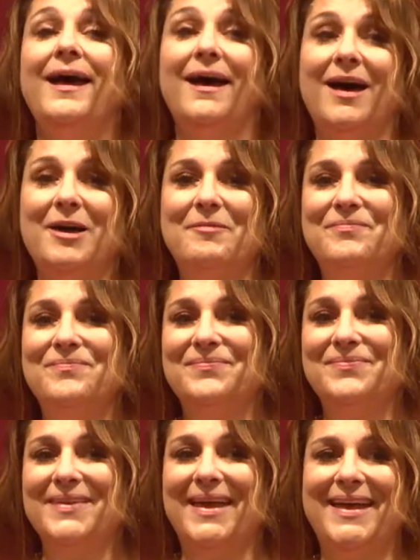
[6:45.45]

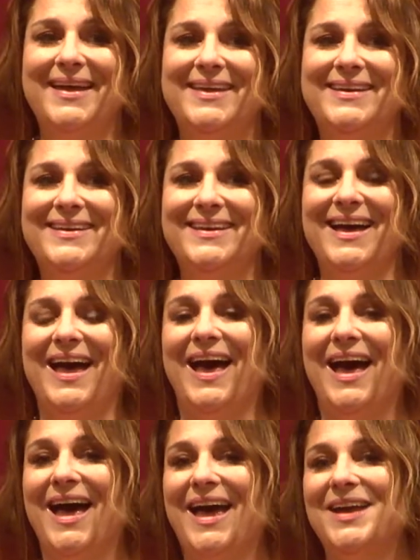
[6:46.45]
And
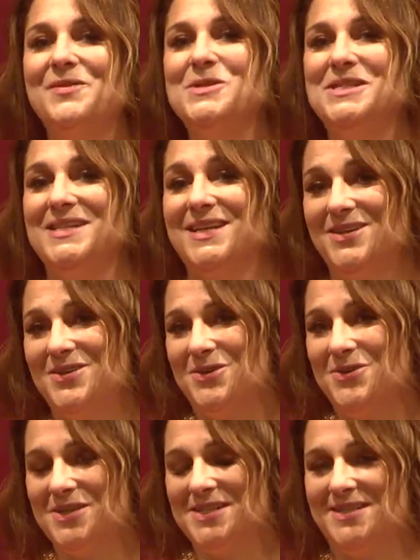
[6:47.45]
I was in New
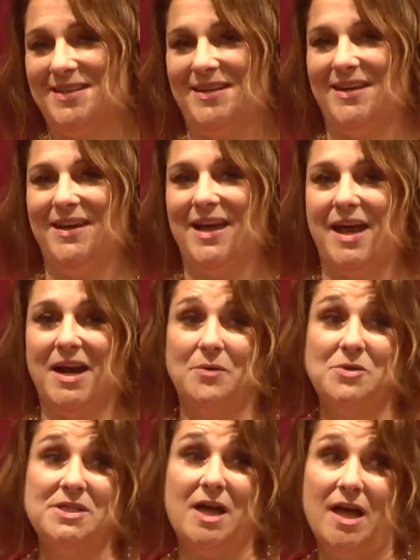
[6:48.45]
York City, and I
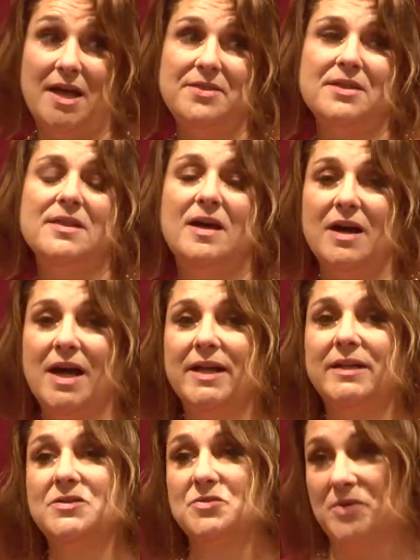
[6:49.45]
was on the Long
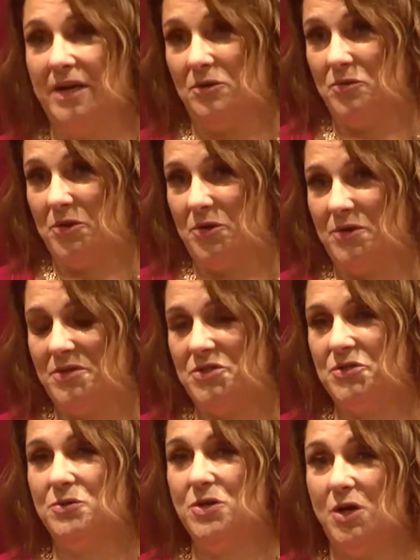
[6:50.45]
Island Railroad
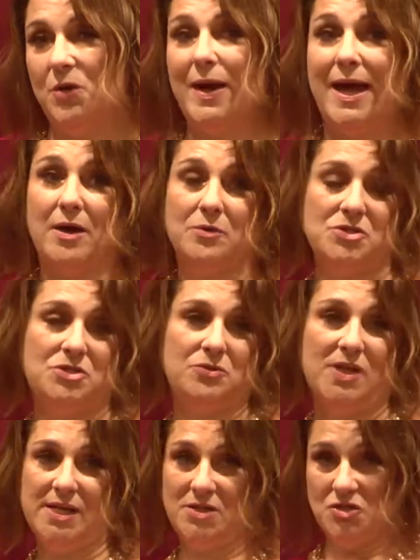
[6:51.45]
to go out to,
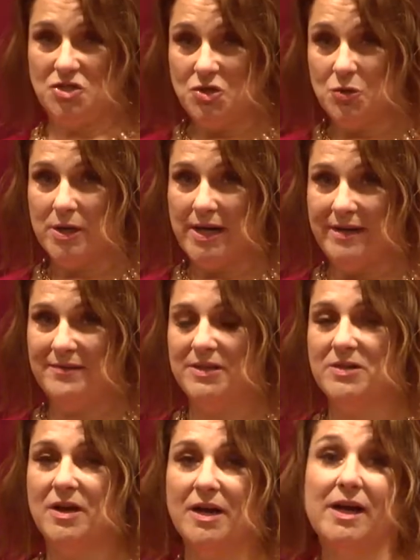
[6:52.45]
like,
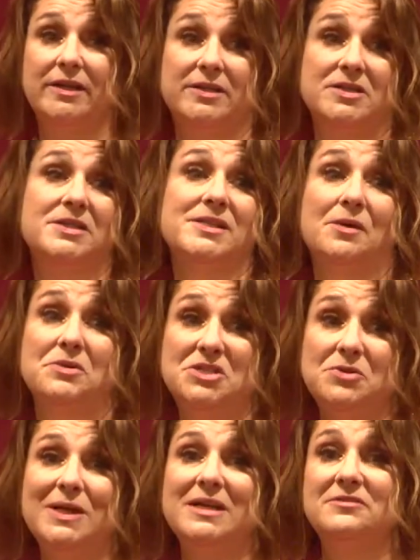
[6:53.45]
Shorehaven, Long Island, because I was
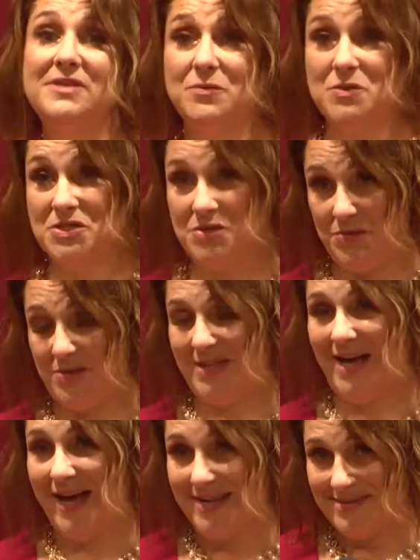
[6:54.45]
doing an event with Susan
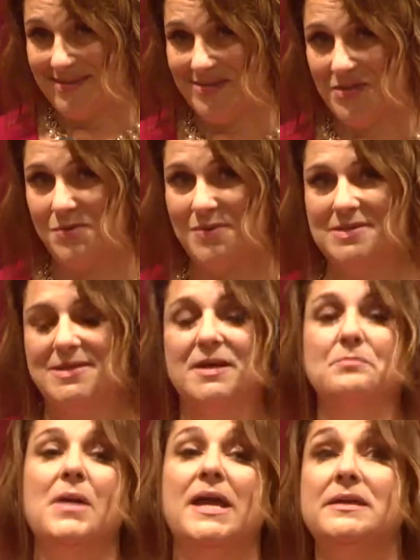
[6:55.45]
Isaacs, who is,
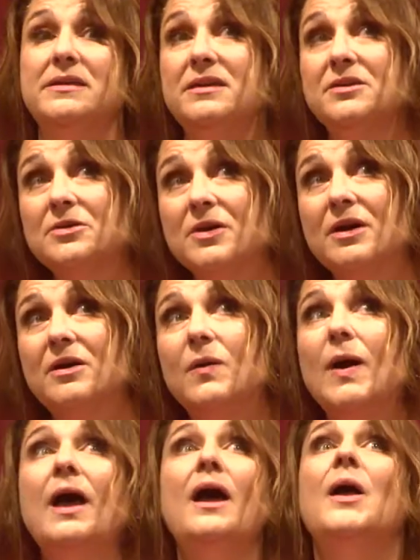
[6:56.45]
like, my
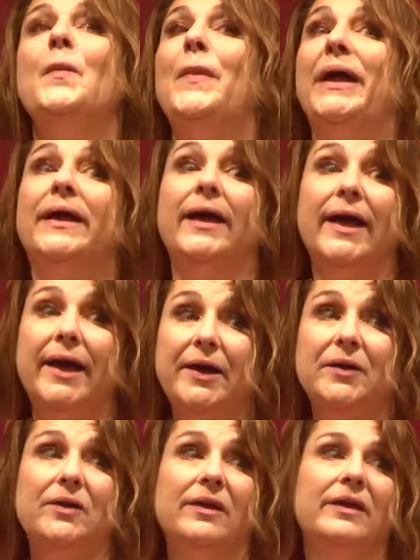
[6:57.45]
hero, my
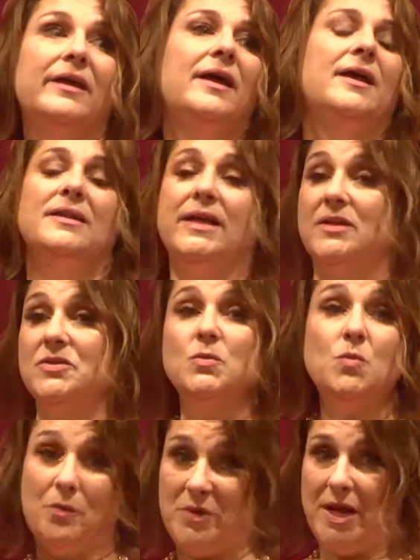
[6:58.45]
idol, like, the
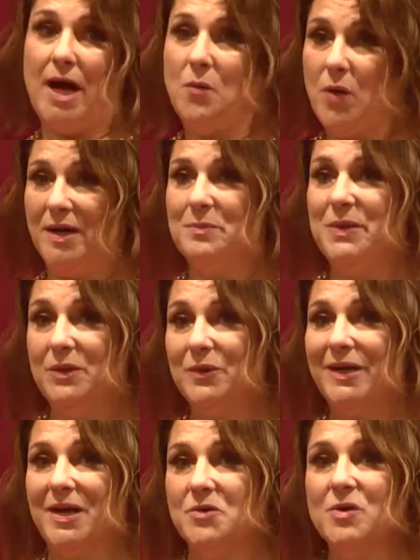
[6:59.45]
woman I want to be
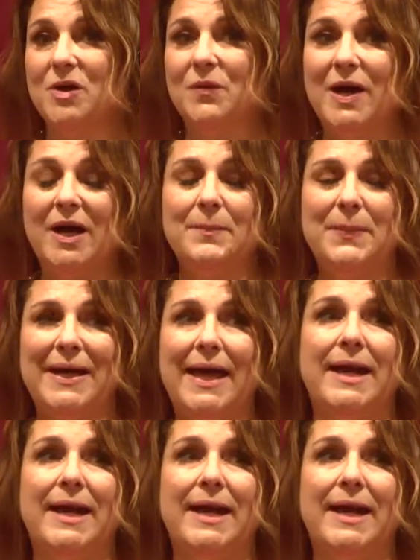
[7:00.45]
when I grow up.